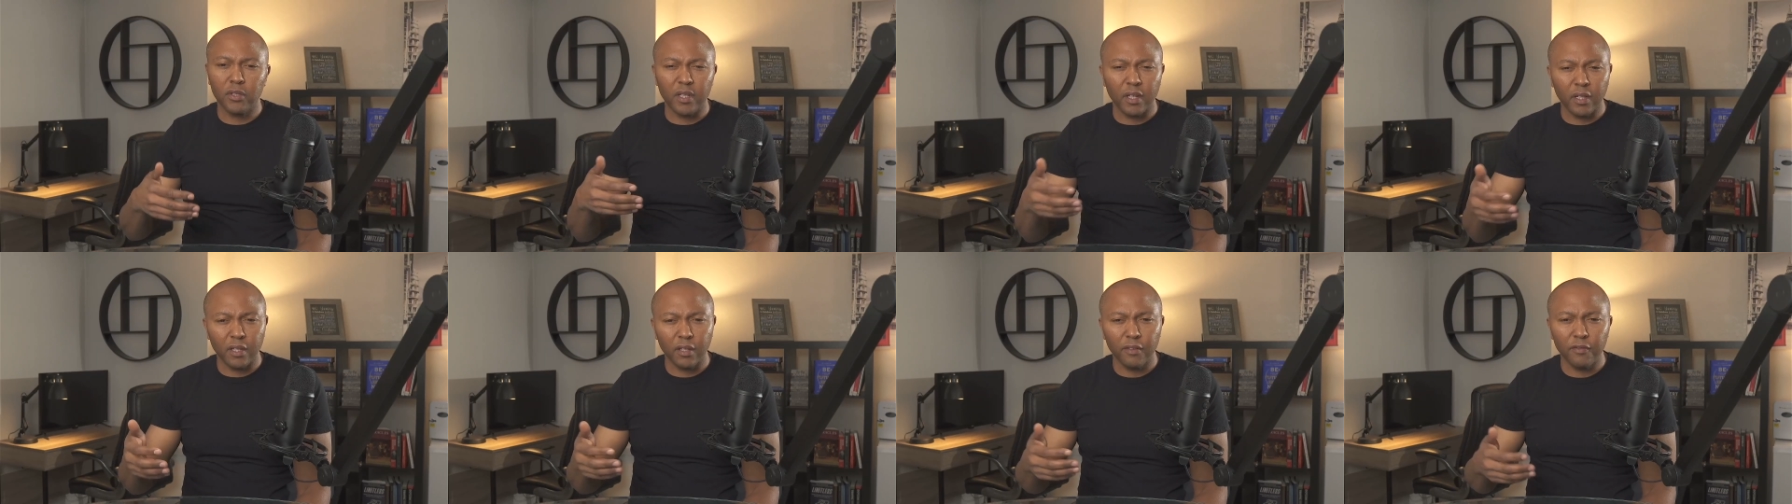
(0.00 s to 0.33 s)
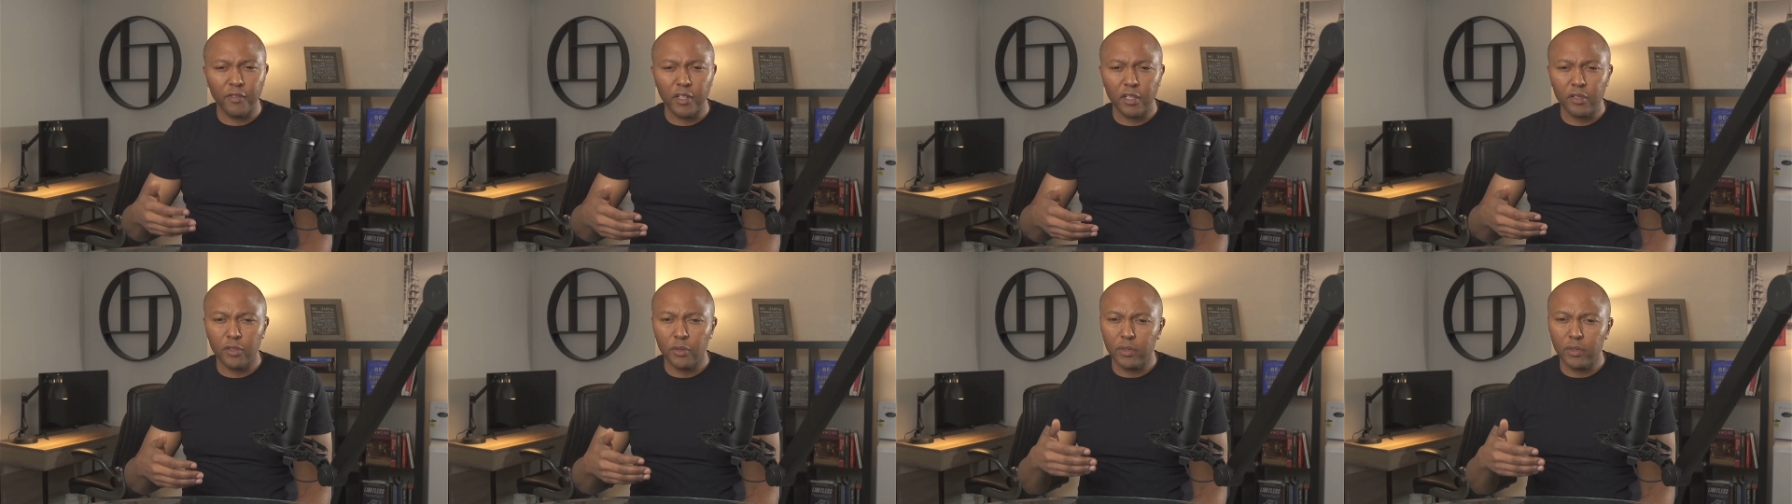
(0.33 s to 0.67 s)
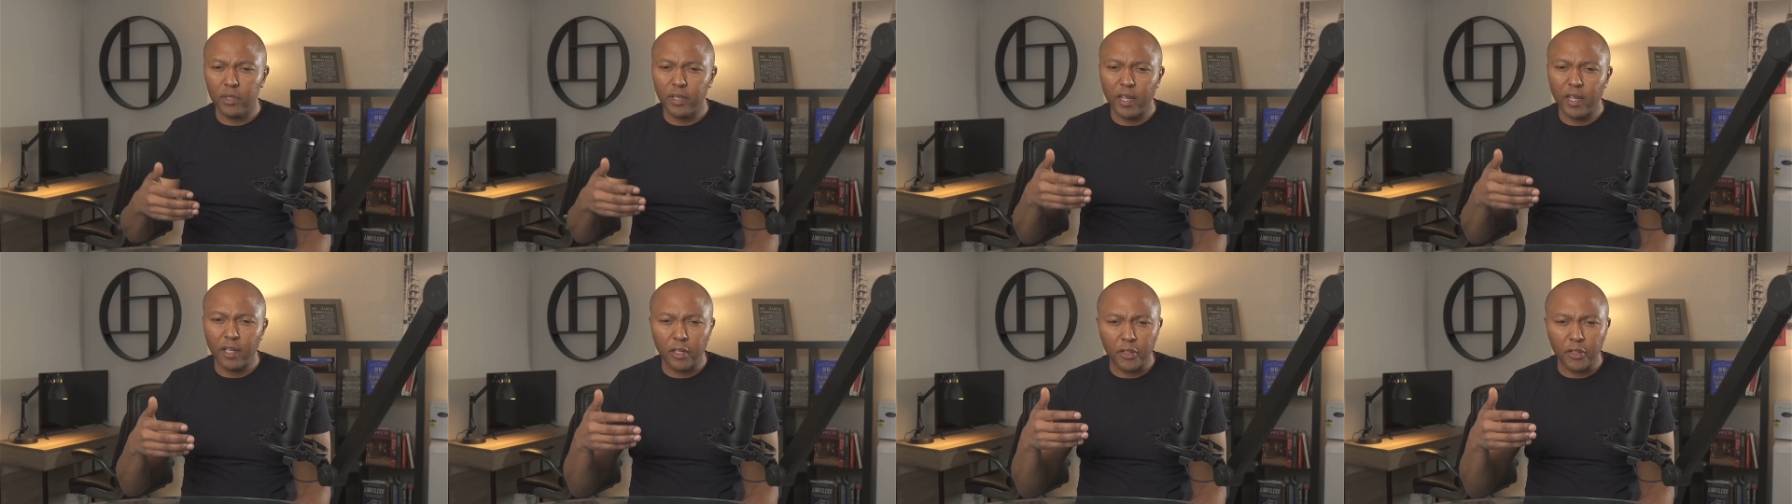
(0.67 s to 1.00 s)
the
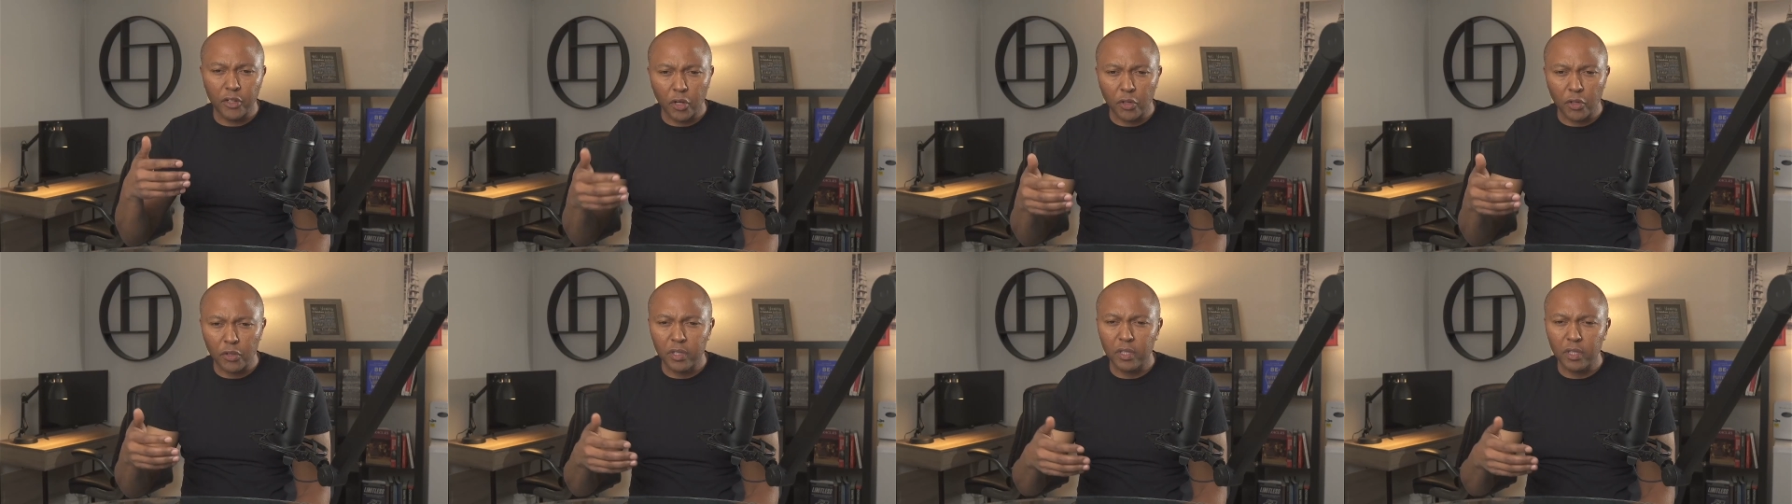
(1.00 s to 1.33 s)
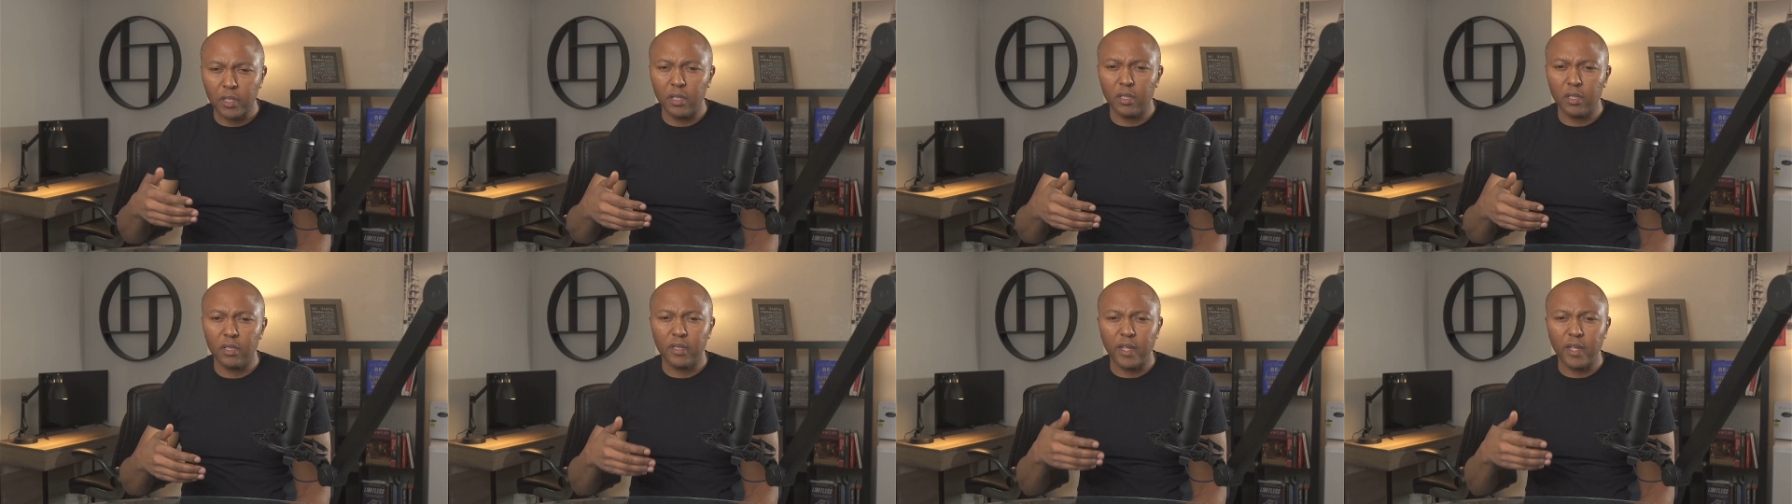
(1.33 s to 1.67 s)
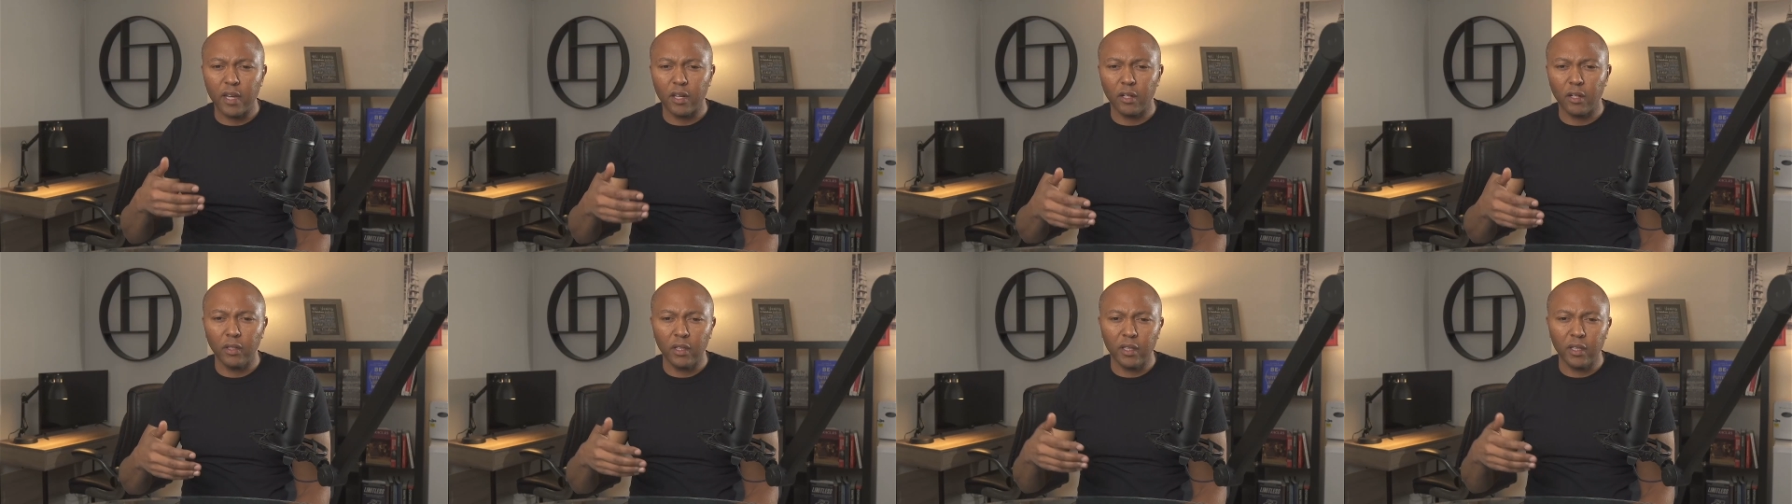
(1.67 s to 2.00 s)
individuals that are nurses
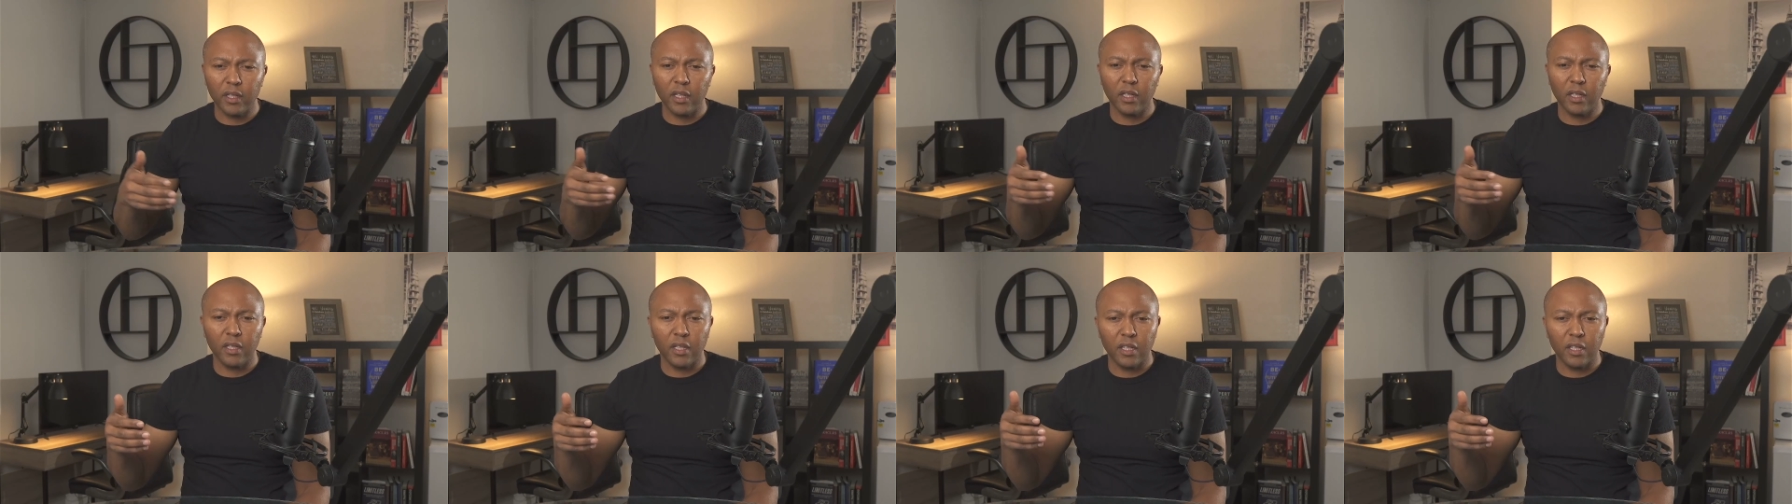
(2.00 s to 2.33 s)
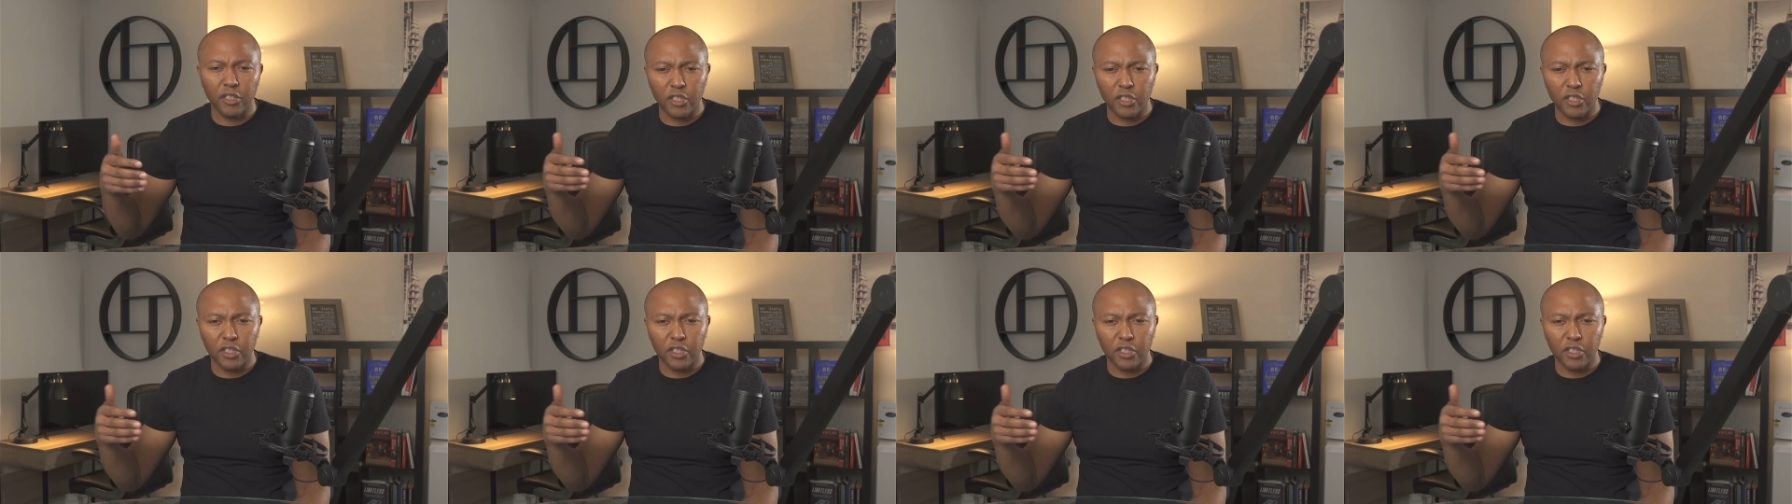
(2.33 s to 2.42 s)
that are looking